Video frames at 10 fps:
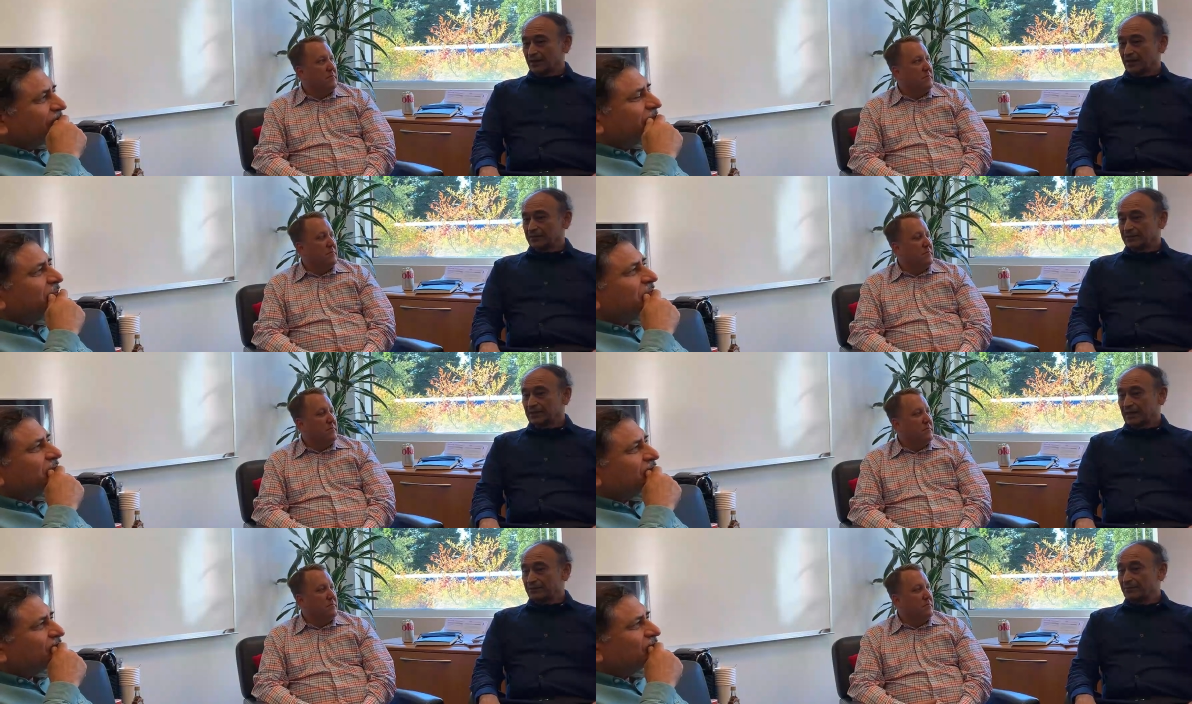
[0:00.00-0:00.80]

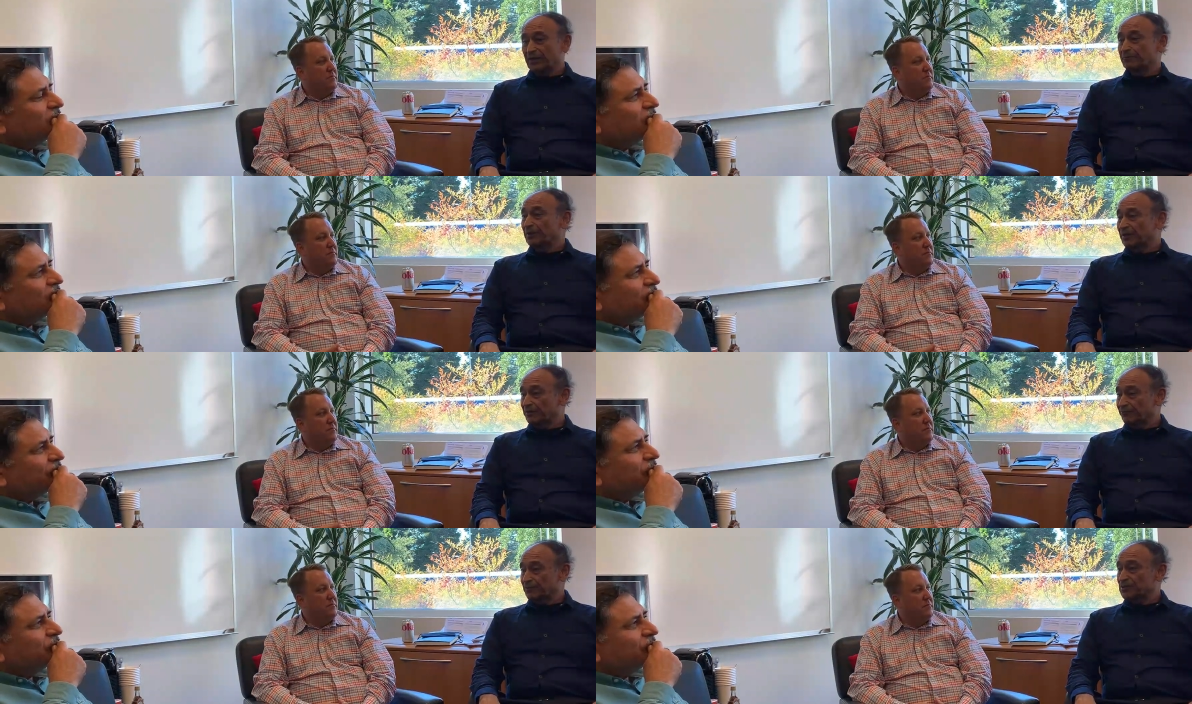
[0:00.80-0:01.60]
Speaker 1: and that made a big
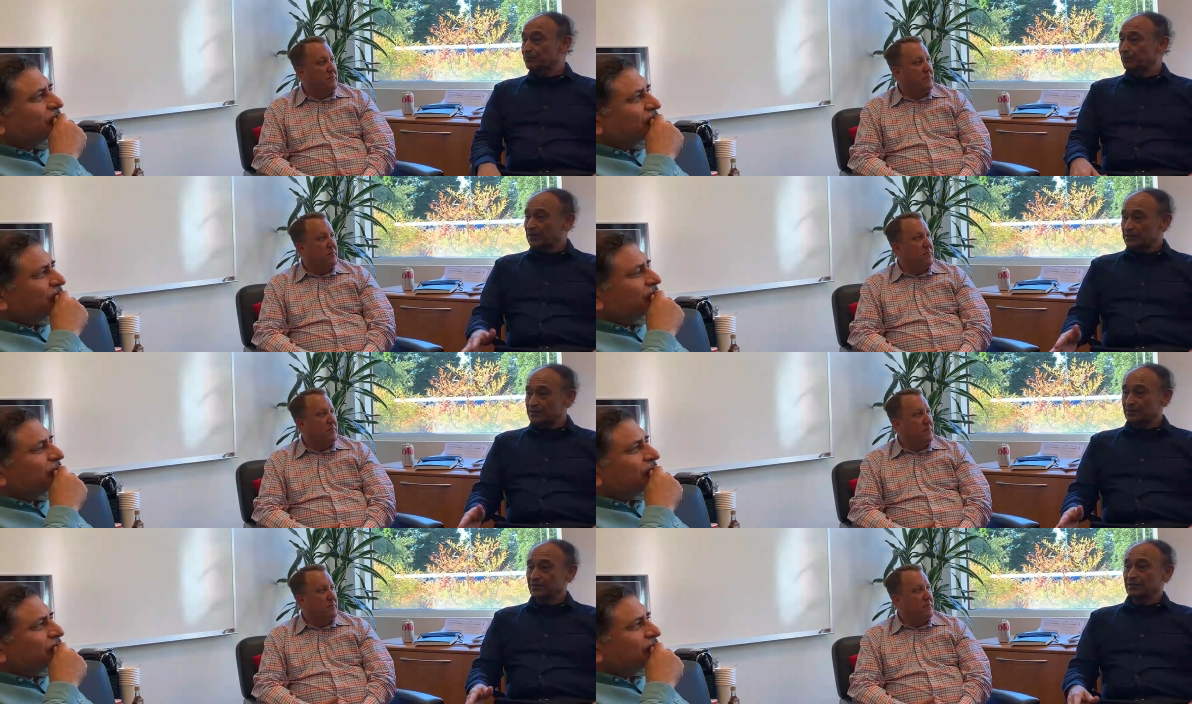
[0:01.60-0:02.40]
difference.
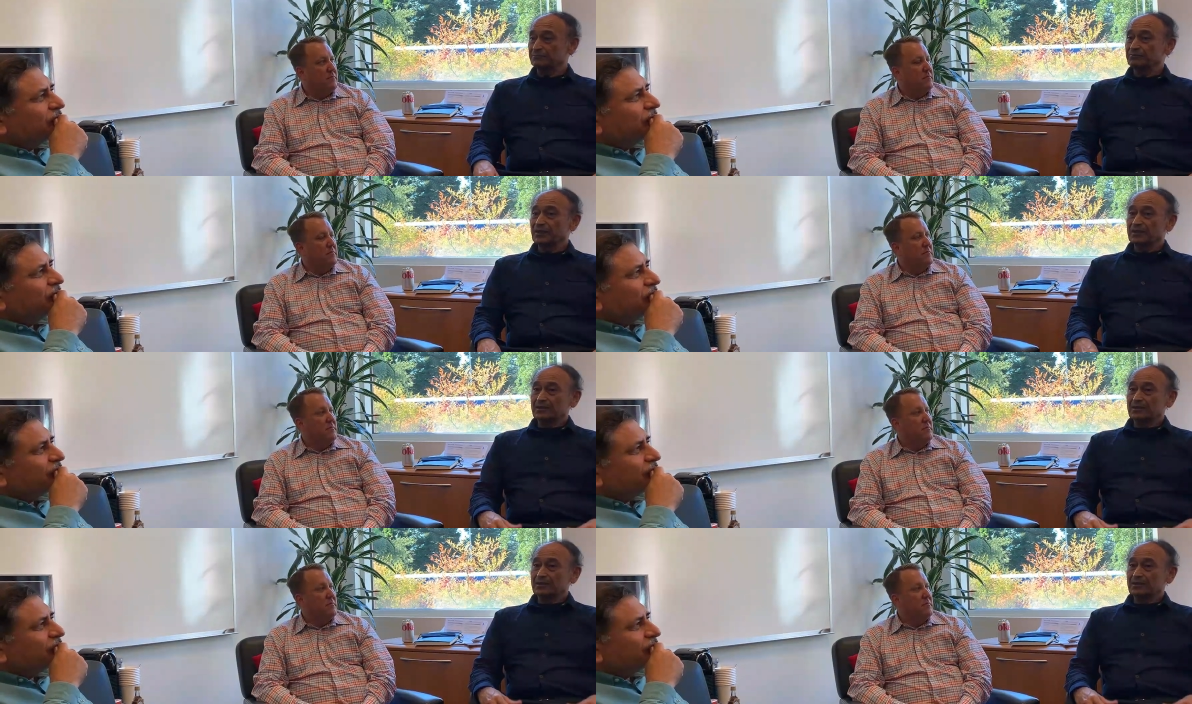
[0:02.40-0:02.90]
Plus, uh,